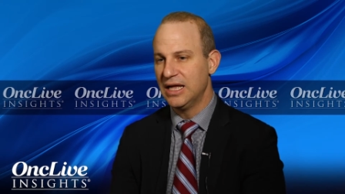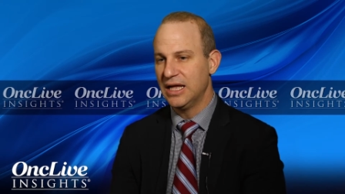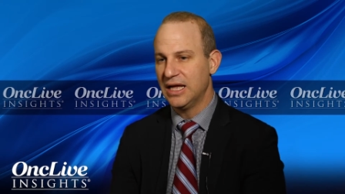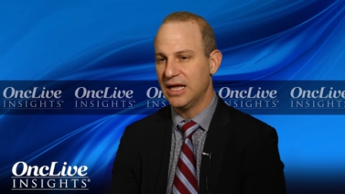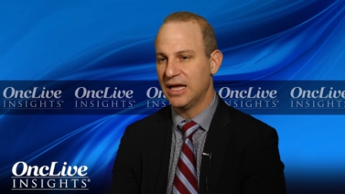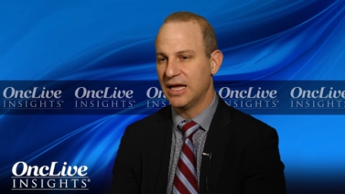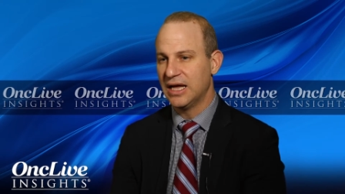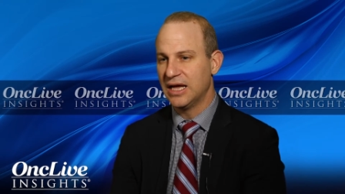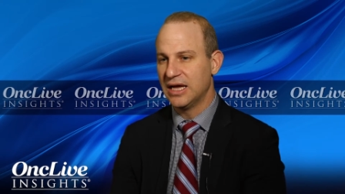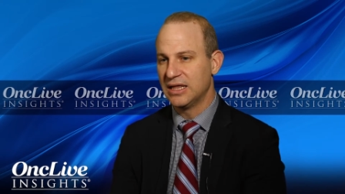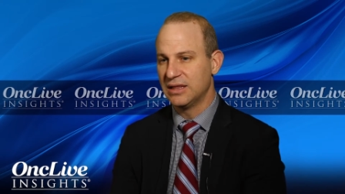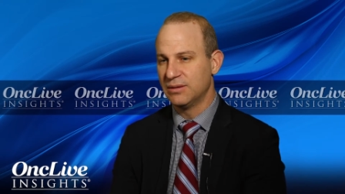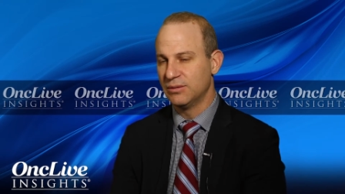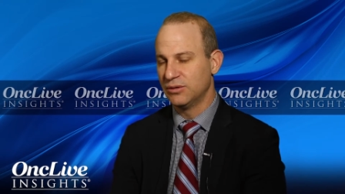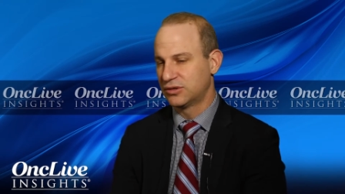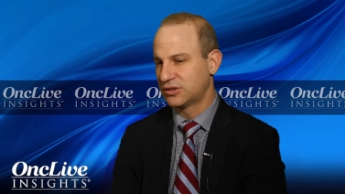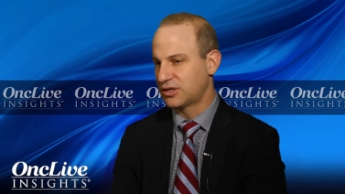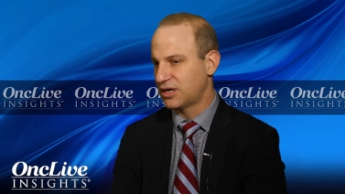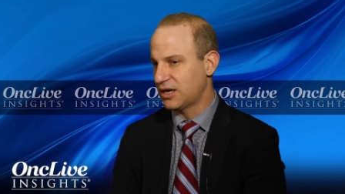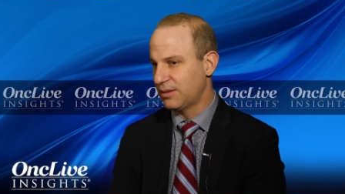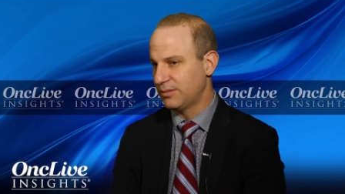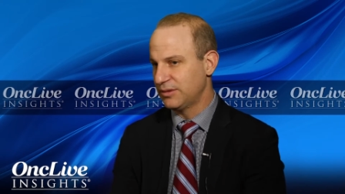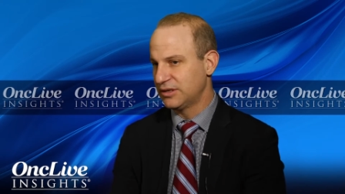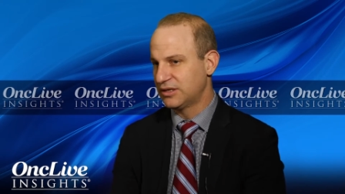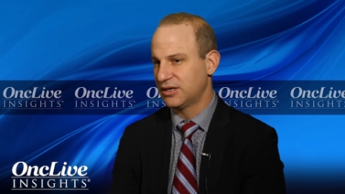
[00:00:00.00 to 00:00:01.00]
Uh, and the most
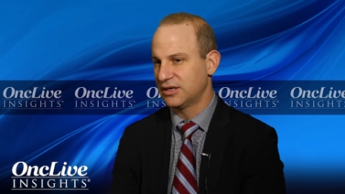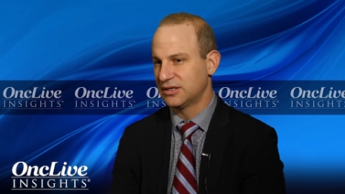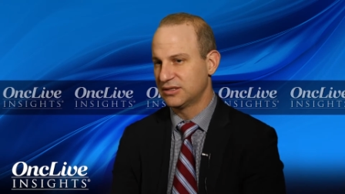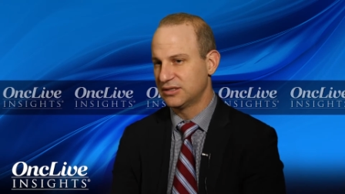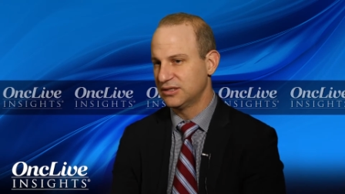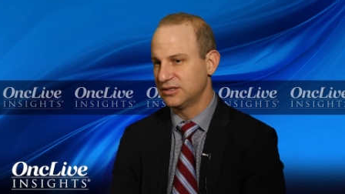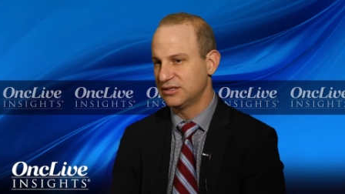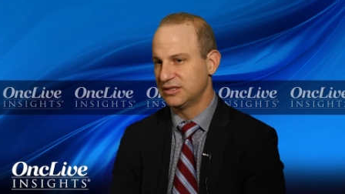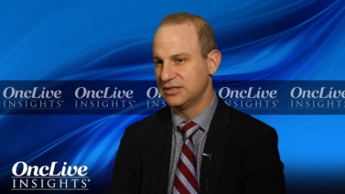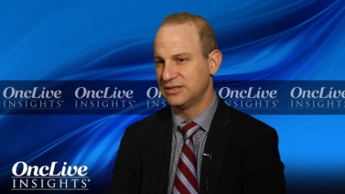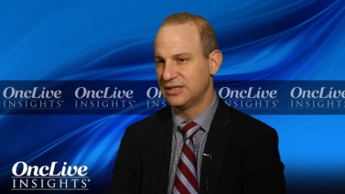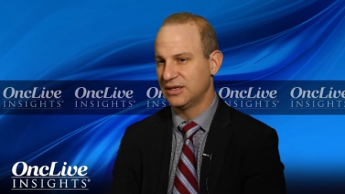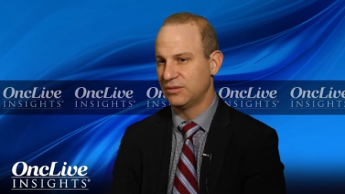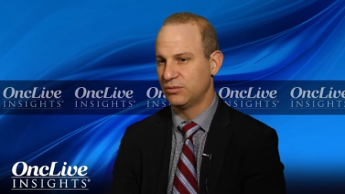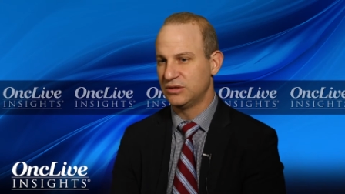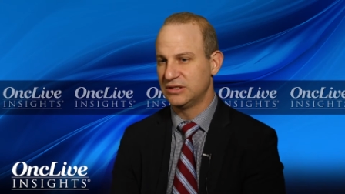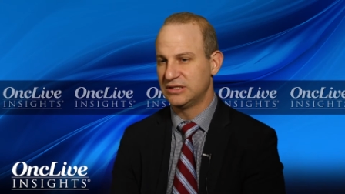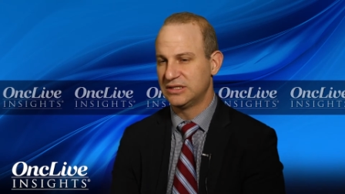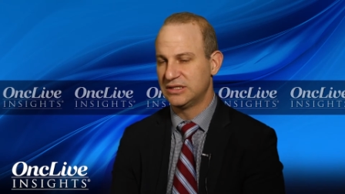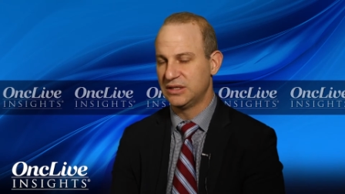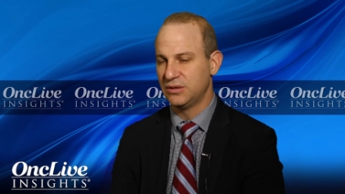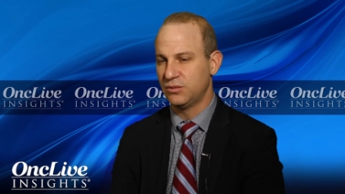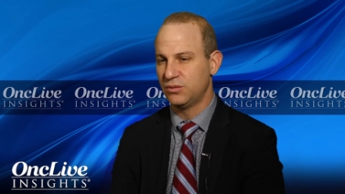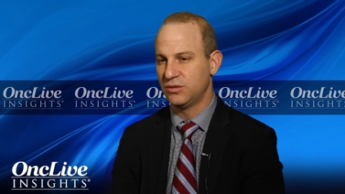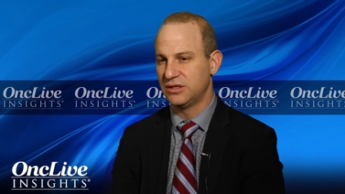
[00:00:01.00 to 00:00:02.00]
common toxicities that we
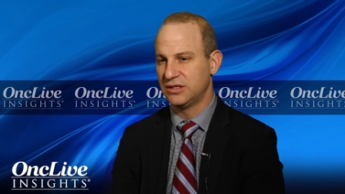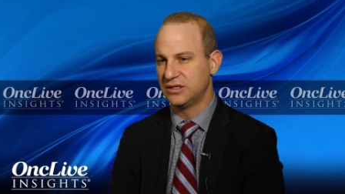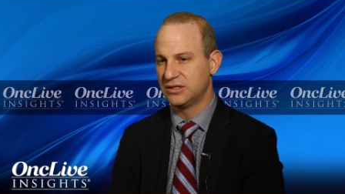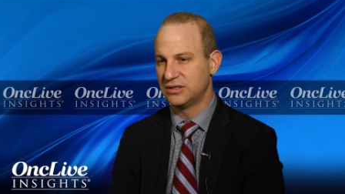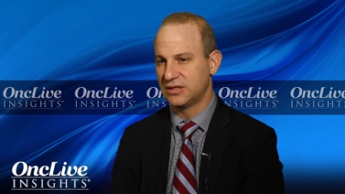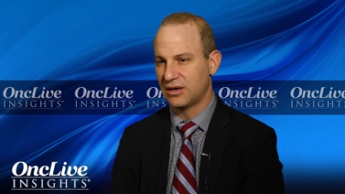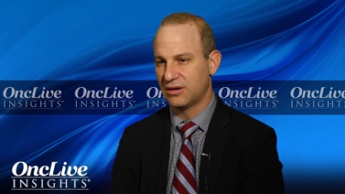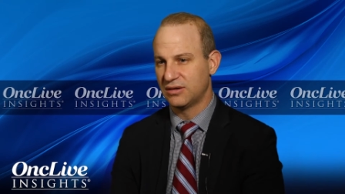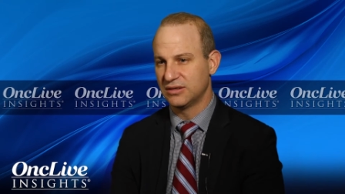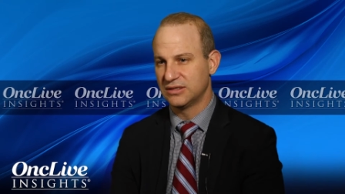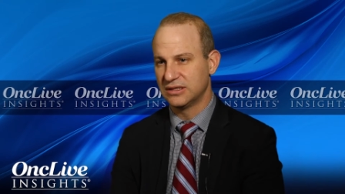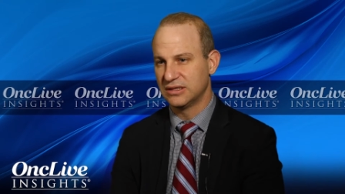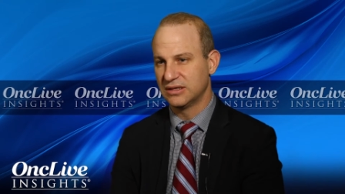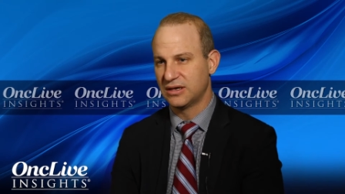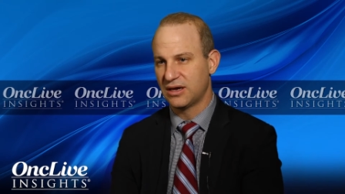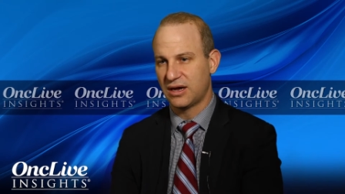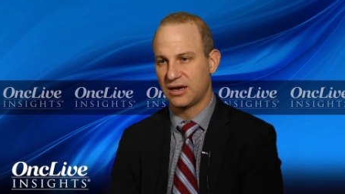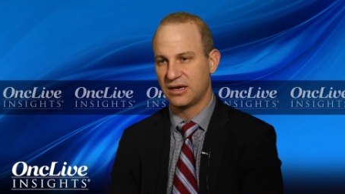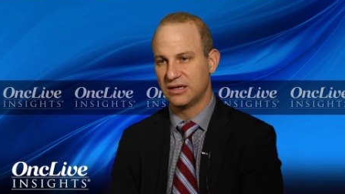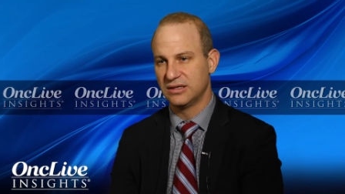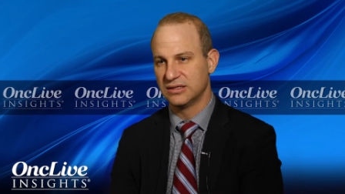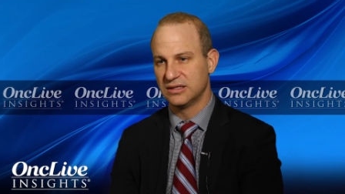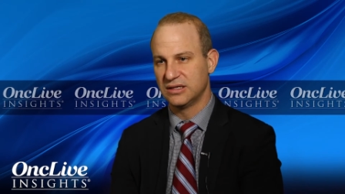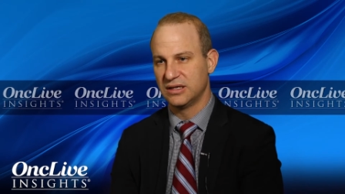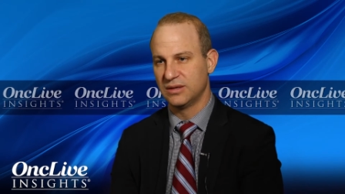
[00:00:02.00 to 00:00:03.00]
see with these tyrosine kinase